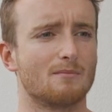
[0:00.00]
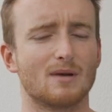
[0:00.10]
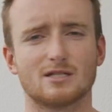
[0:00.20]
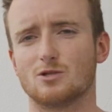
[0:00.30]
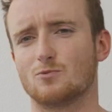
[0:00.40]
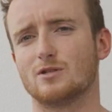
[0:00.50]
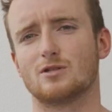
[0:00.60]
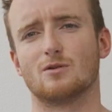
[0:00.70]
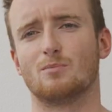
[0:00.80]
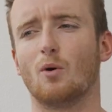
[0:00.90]
messaged with
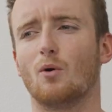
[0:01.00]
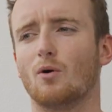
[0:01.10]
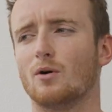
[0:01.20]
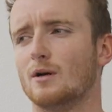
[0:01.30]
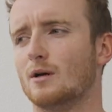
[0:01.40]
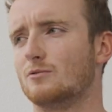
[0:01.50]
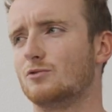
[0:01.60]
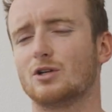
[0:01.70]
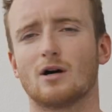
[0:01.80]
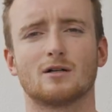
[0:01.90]
support,
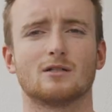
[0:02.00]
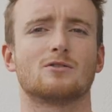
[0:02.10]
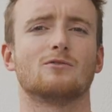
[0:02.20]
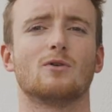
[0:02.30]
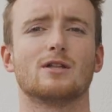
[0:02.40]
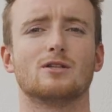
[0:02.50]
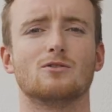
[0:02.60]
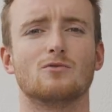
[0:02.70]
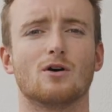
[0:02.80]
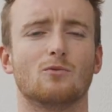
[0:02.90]
regardless of whether
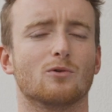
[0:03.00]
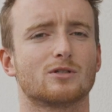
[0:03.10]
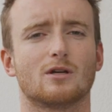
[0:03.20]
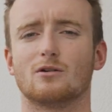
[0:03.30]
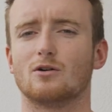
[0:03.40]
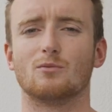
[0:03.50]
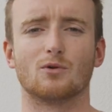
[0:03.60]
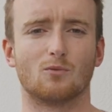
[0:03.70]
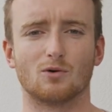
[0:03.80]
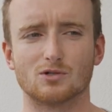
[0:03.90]
you know what's going on
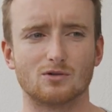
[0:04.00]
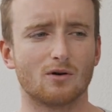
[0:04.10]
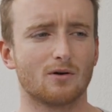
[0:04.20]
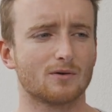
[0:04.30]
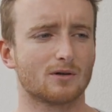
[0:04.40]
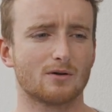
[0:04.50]
or what's not